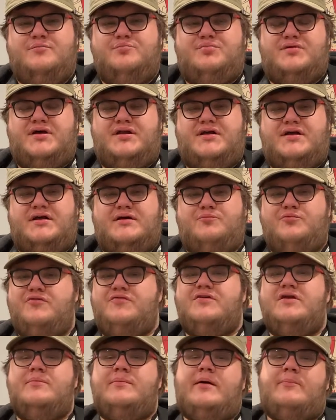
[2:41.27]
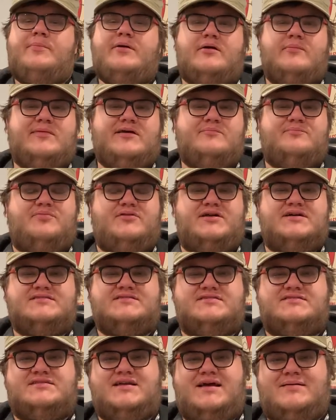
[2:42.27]
But we'll see about Paramount Plus
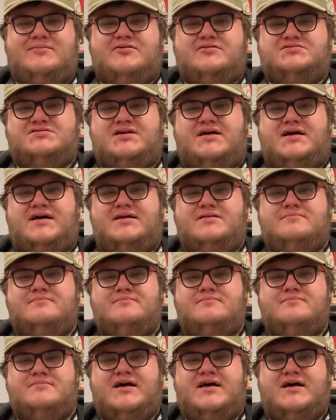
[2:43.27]
as time goes on,